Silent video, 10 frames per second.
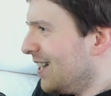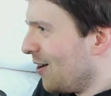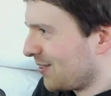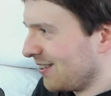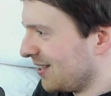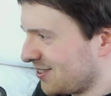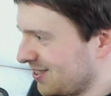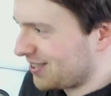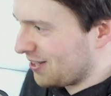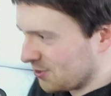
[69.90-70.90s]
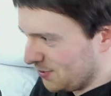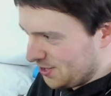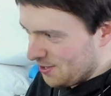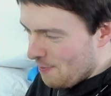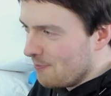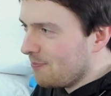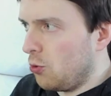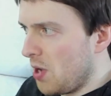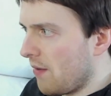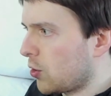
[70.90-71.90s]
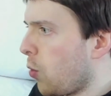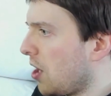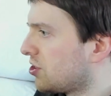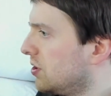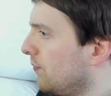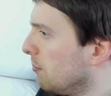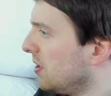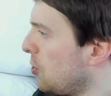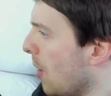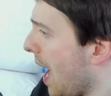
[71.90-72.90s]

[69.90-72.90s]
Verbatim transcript: okay, let's just get to reading them. We have a question from Leo